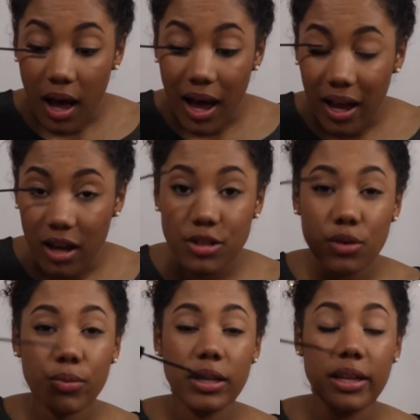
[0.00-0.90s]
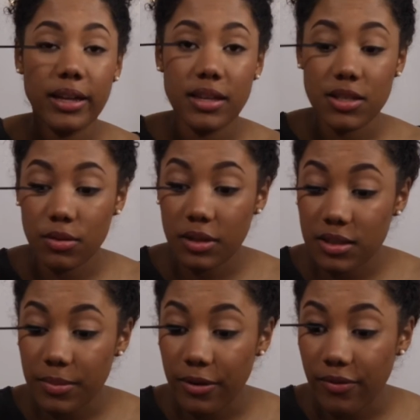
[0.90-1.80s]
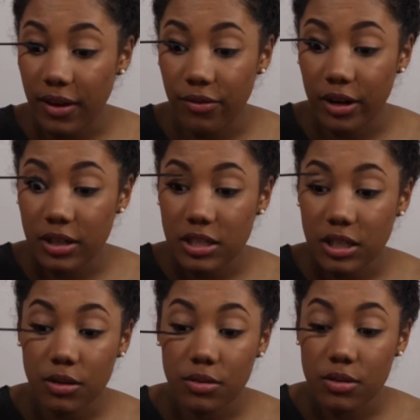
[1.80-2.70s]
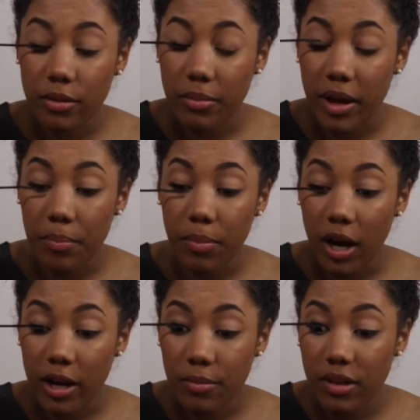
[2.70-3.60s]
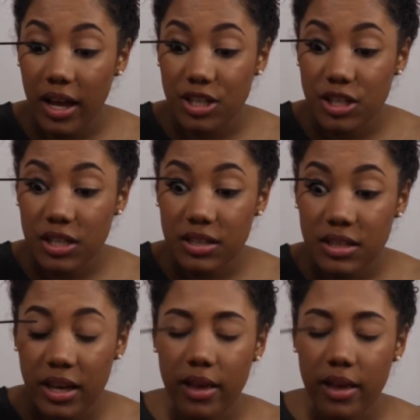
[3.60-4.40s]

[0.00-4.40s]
I also really like this one because it's my favorite to use on my bottom lashes.